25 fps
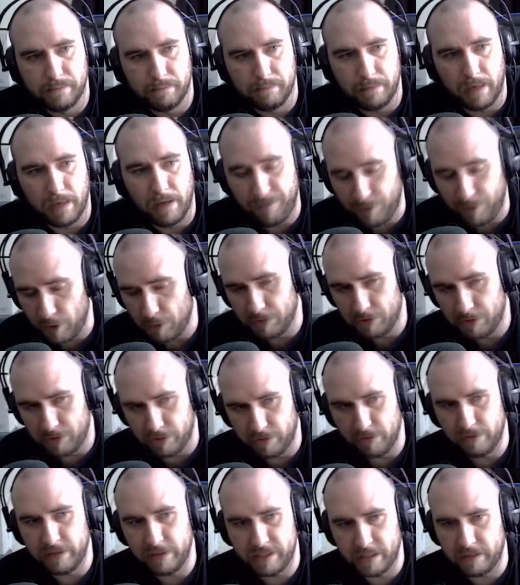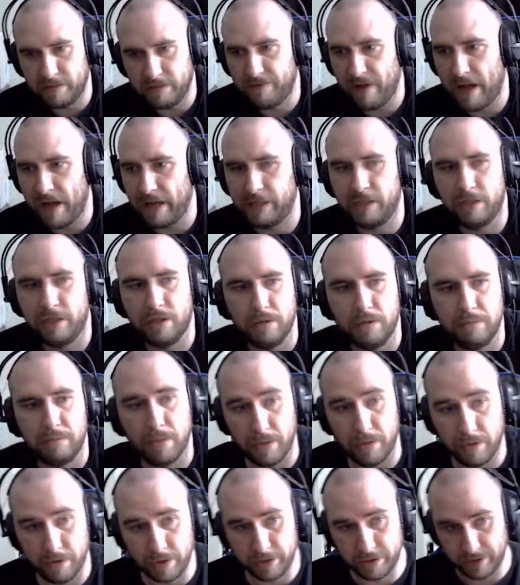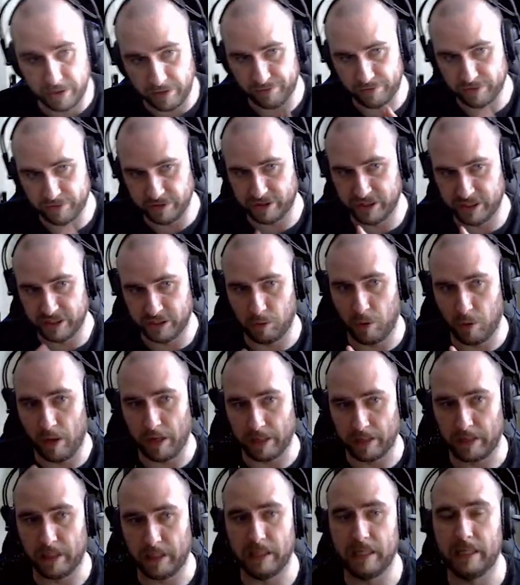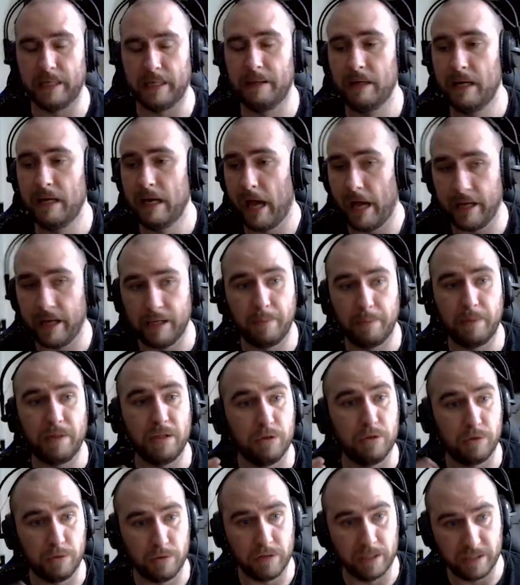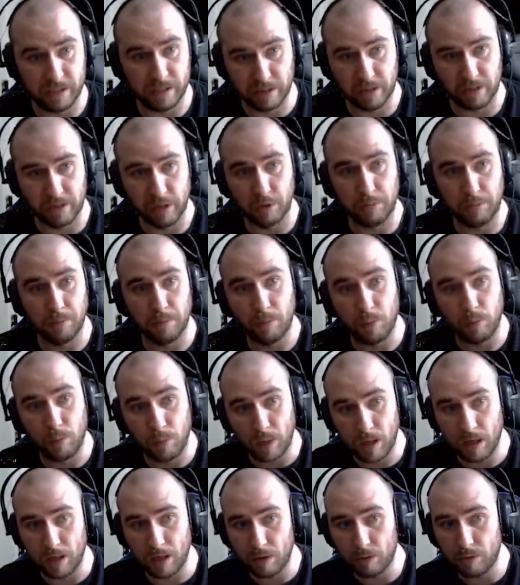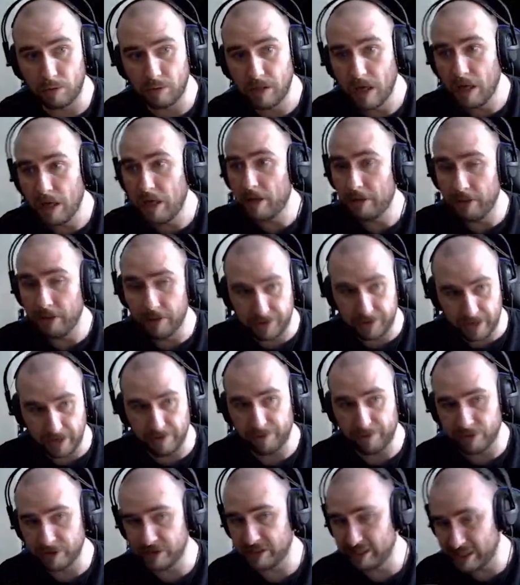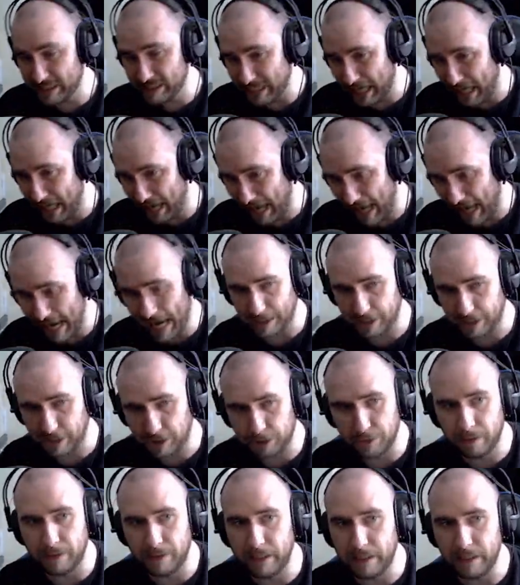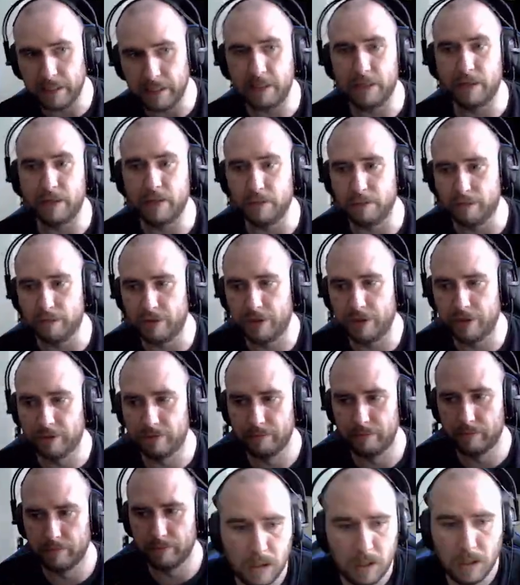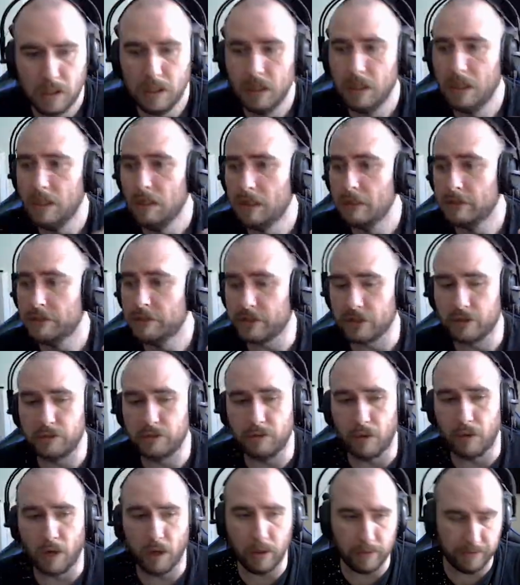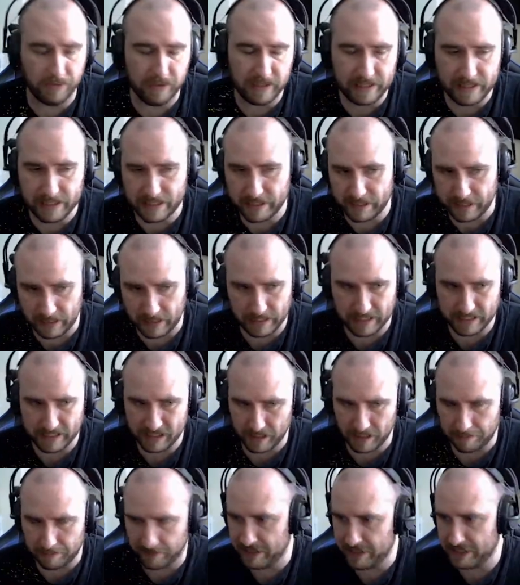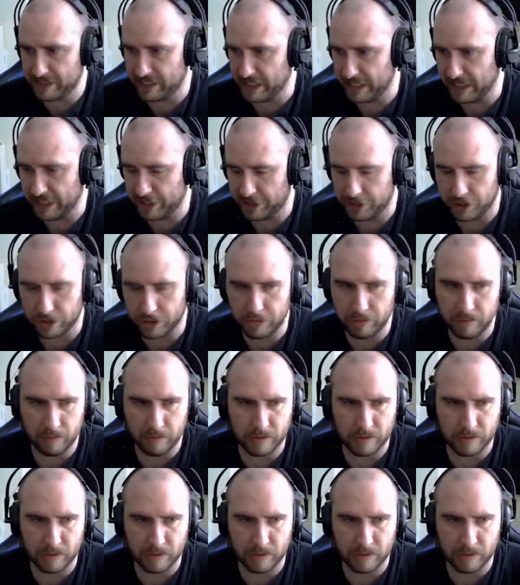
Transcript: If you were to do this in a vacuum, the difference is quite clear. And then when you do this in the open world, the difference is actually huge. So hopefully this clears up this issue.